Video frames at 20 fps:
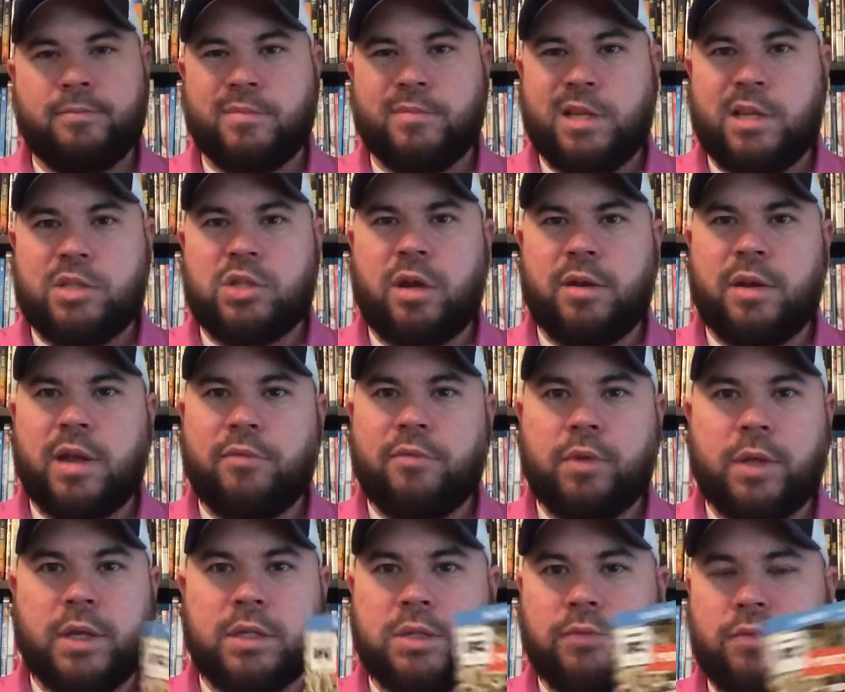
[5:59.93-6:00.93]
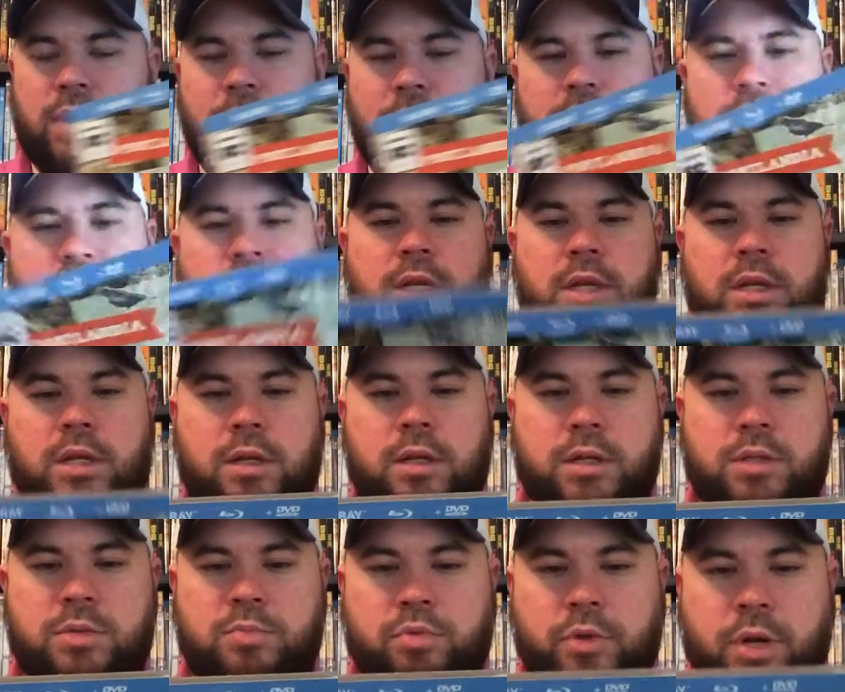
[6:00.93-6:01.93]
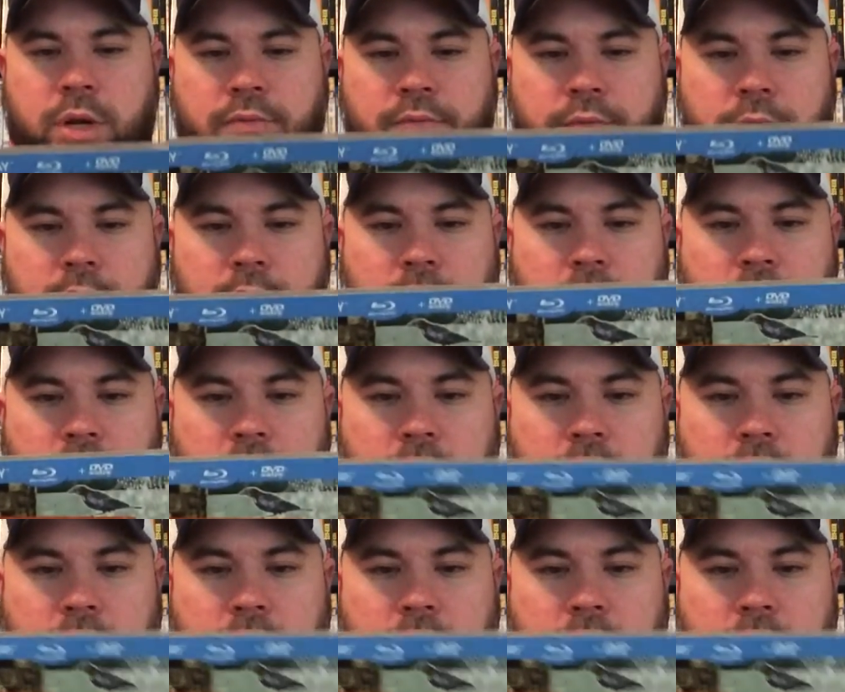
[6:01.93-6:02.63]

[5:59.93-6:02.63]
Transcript: It's on Netflix if you haven't seen it. It's pretty funny.